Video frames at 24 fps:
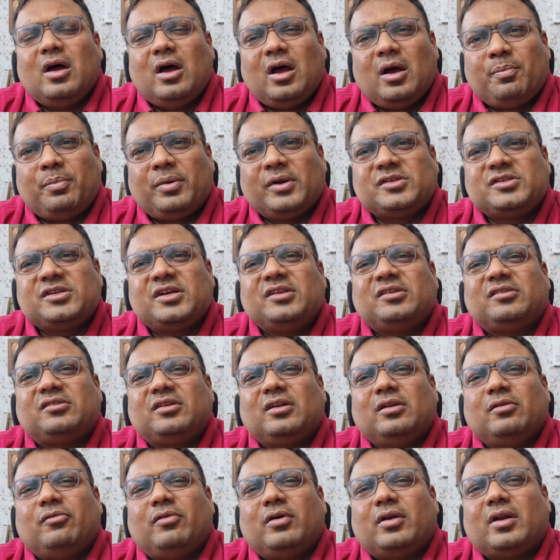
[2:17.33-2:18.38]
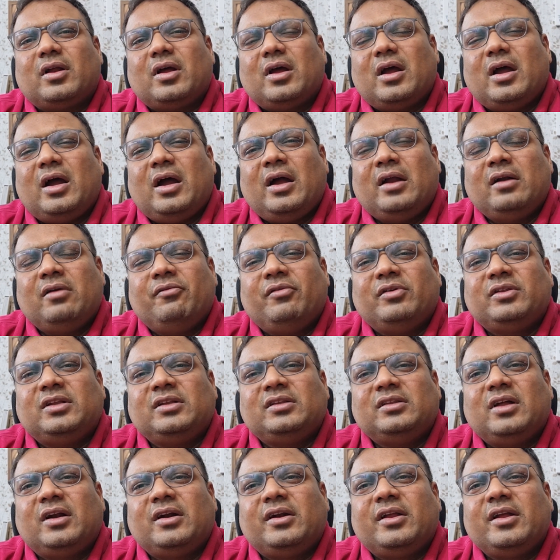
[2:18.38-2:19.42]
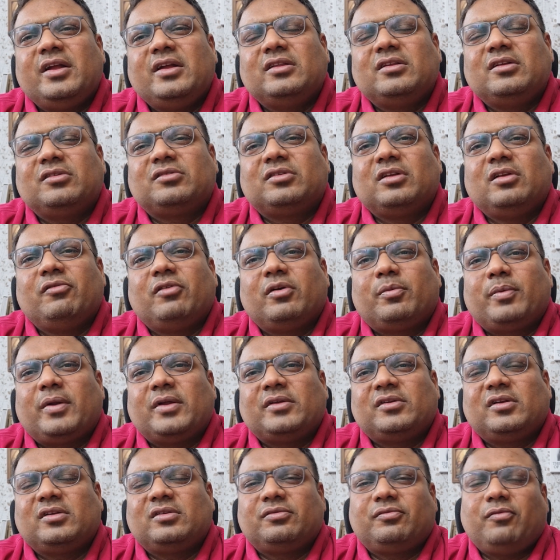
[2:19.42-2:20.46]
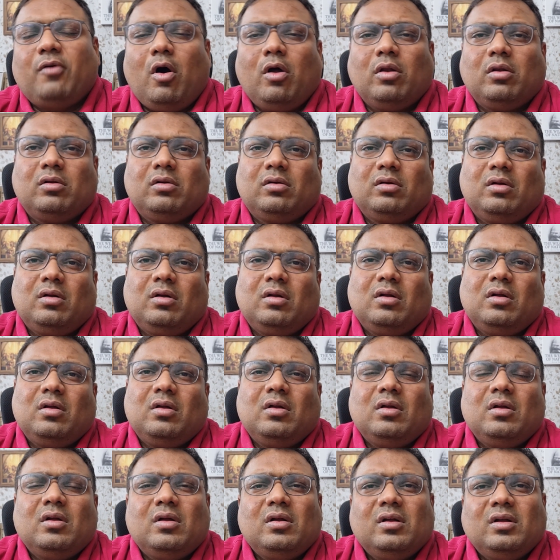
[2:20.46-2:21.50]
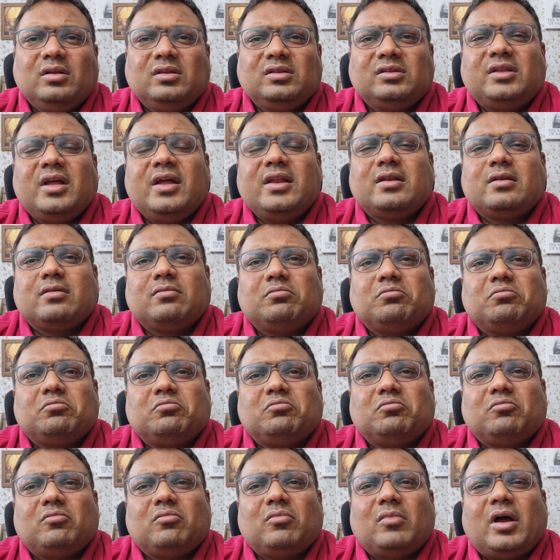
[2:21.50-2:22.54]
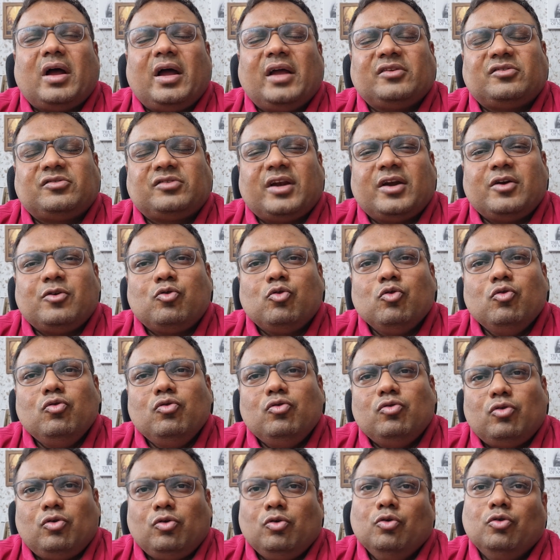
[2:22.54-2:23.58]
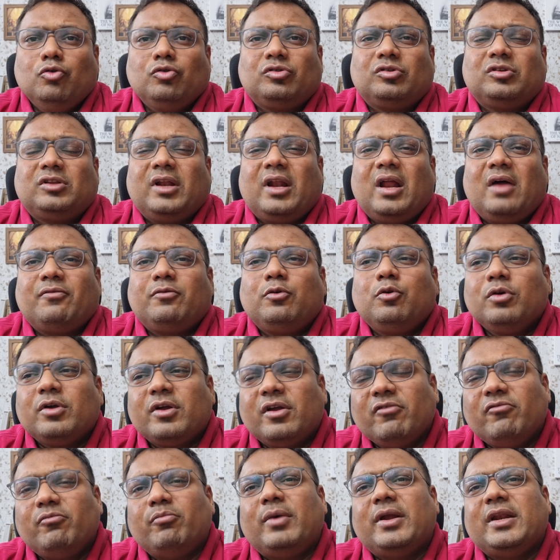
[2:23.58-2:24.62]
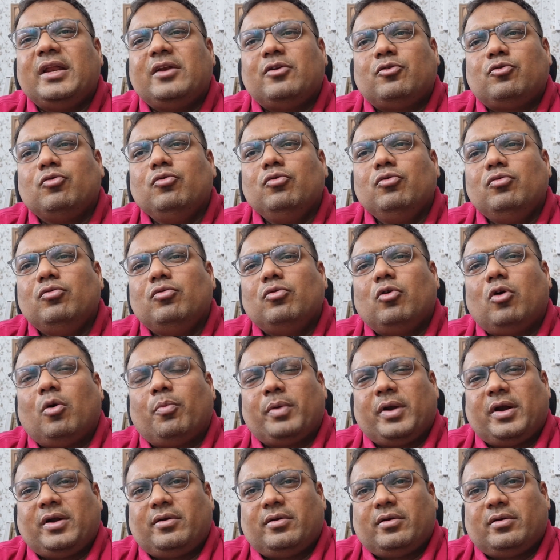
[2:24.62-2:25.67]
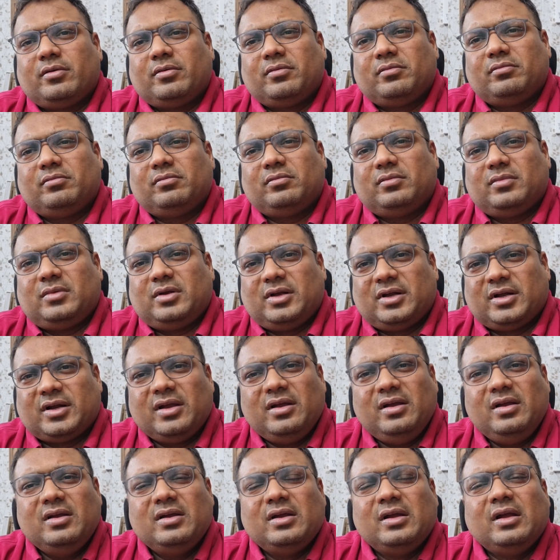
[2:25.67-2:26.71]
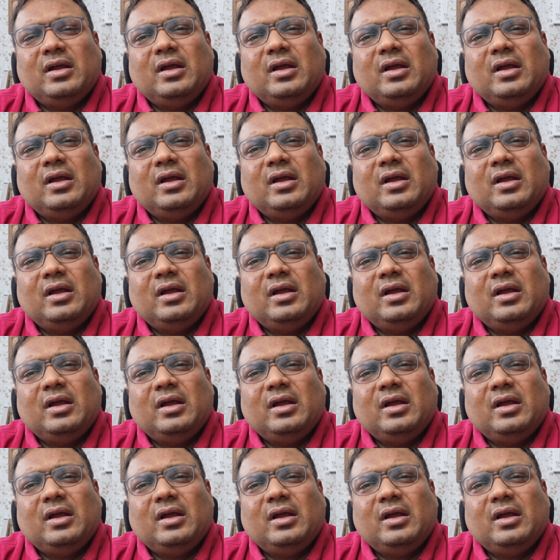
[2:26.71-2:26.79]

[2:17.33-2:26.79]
I purchase silver and within the day the silver prices fall, then I stand to lose. Then I have to give money to operator. Okay.